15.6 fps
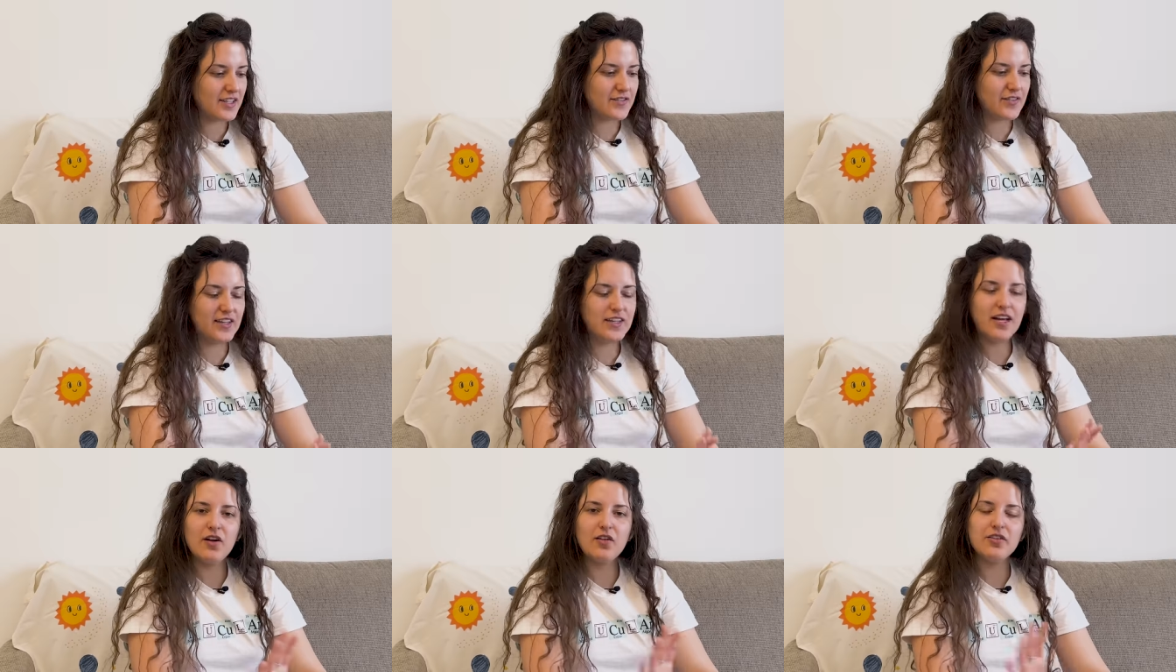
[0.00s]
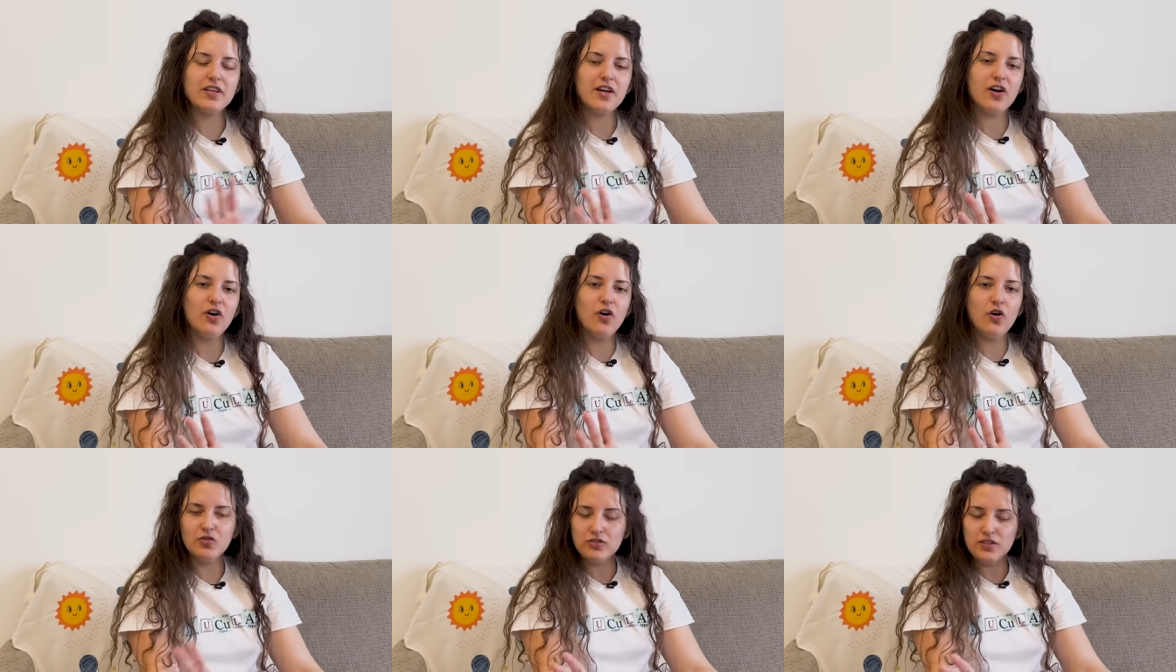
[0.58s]
It's funny how the
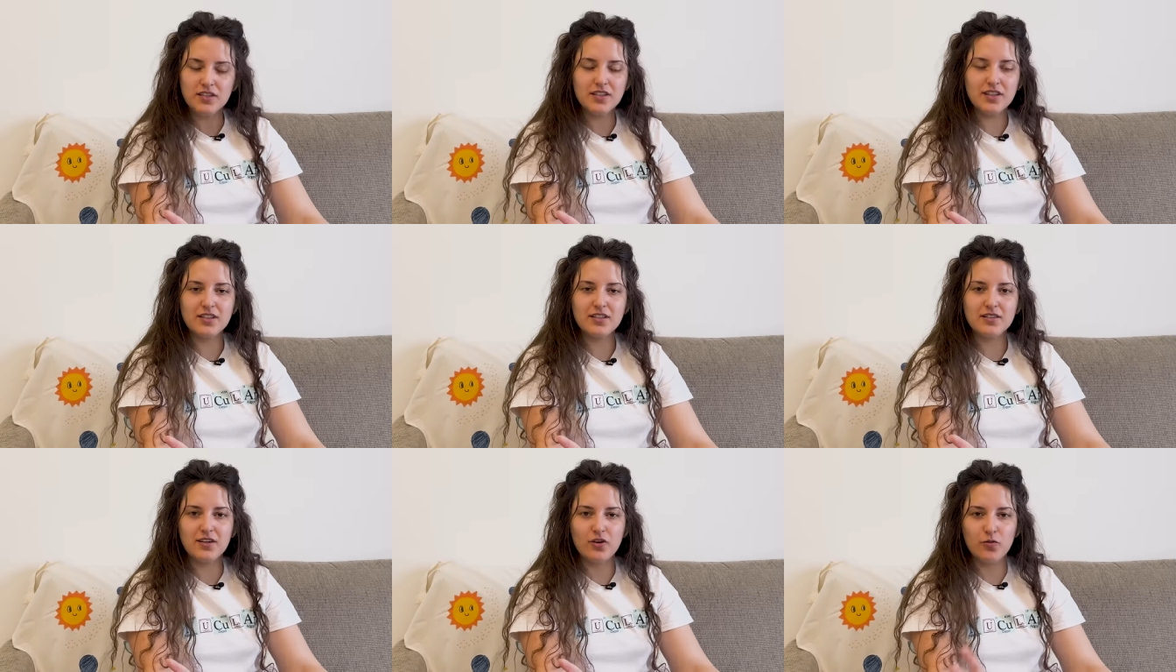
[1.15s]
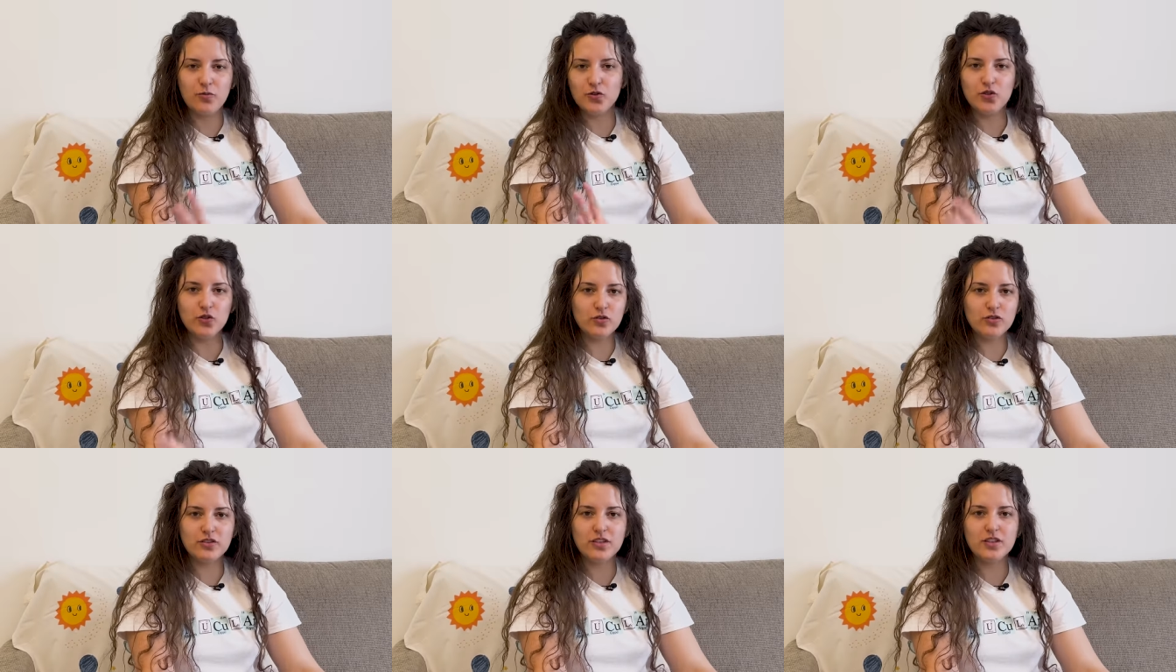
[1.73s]
only
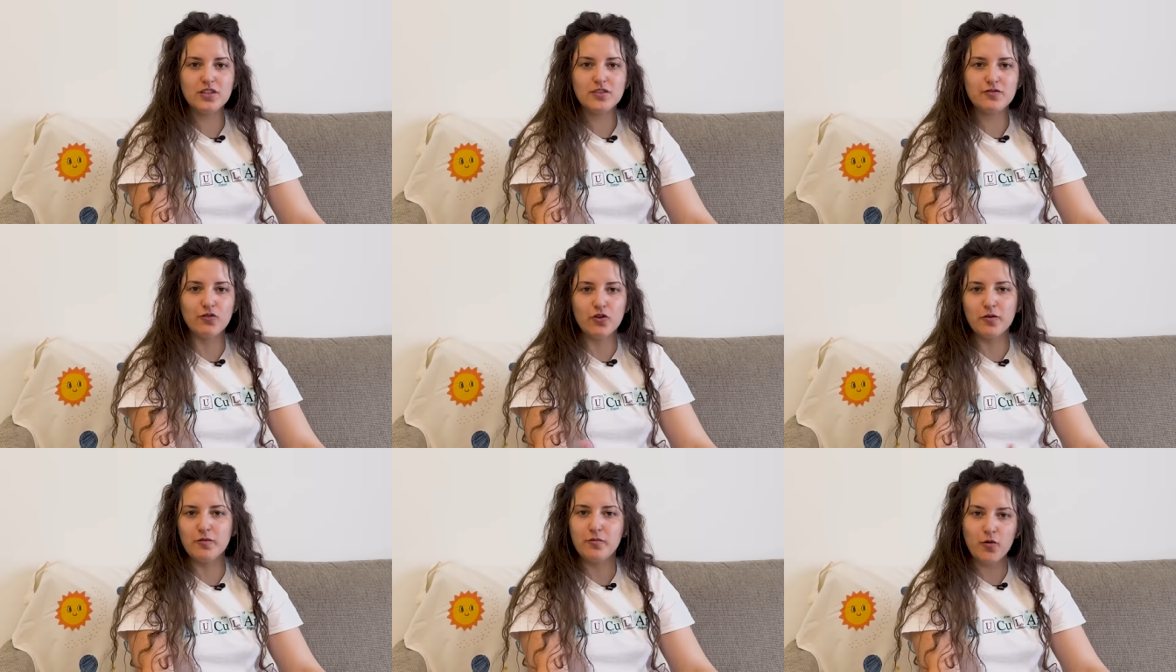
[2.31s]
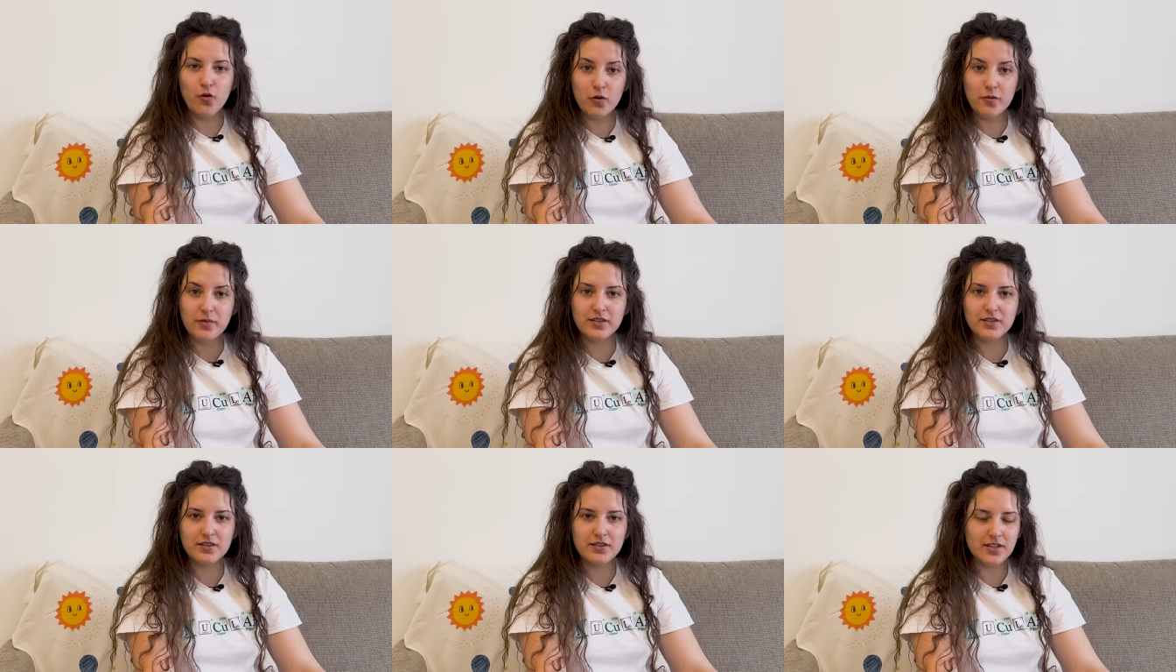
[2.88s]
opportunities for
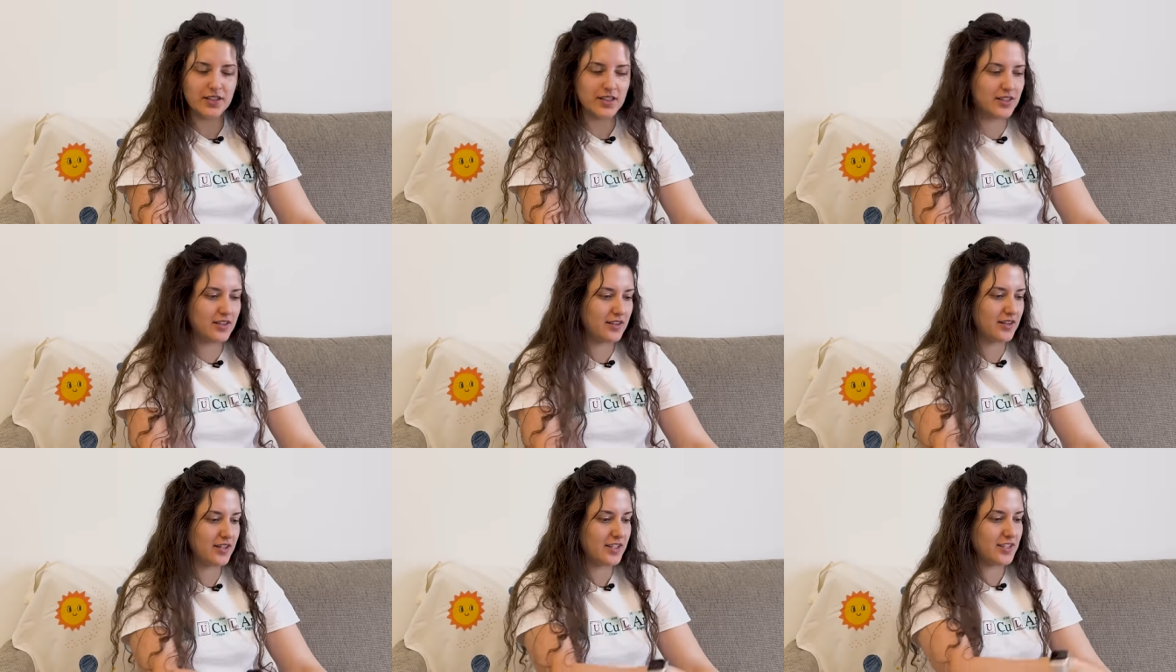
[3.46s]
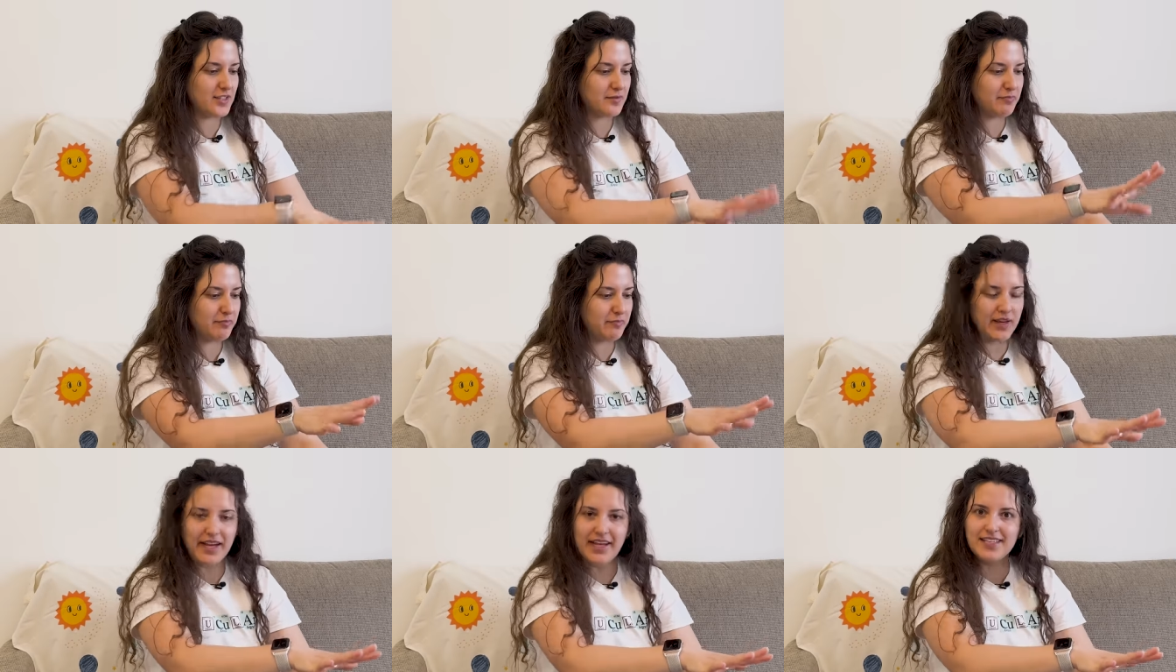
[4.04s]
employment in this
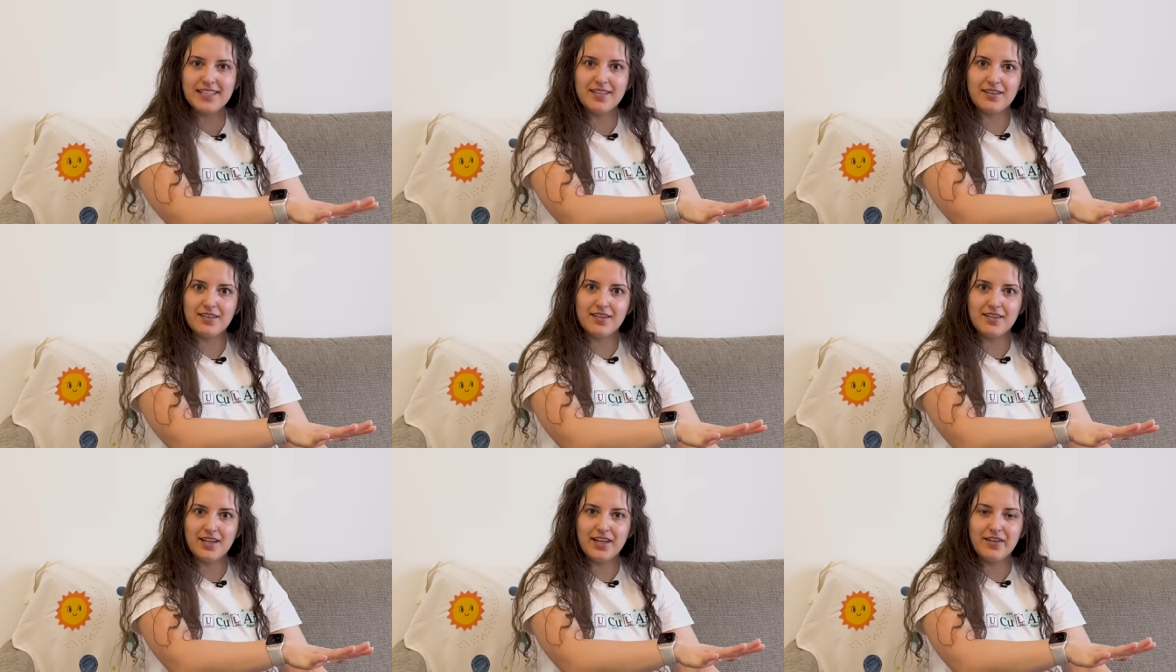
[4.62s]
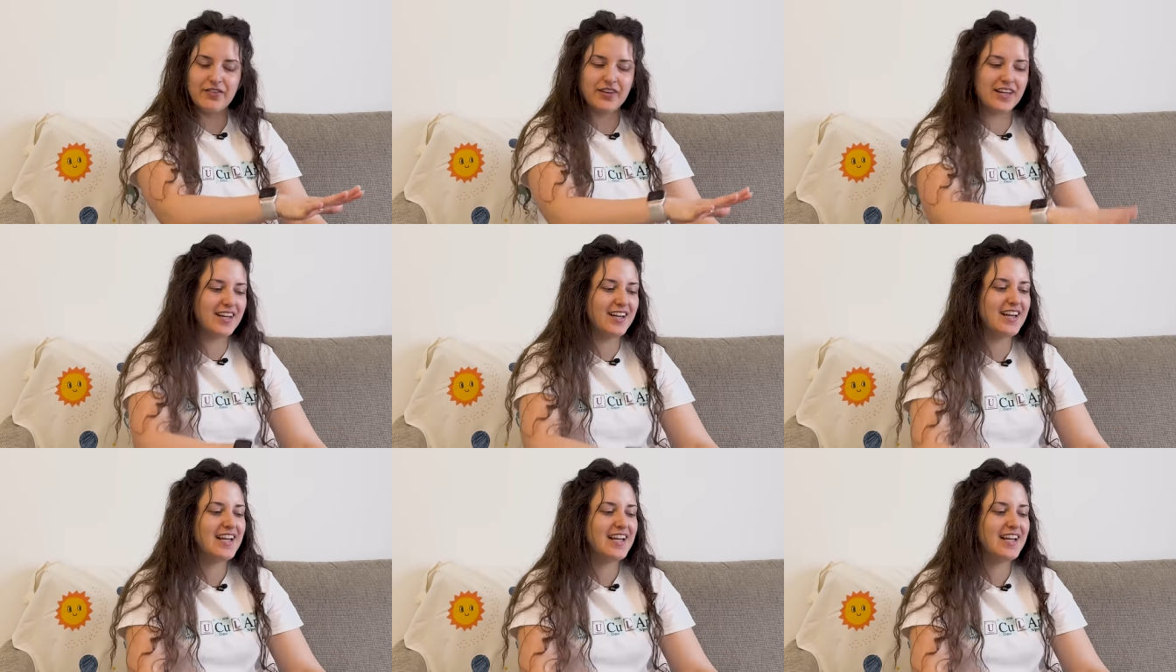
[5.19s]
place that they're living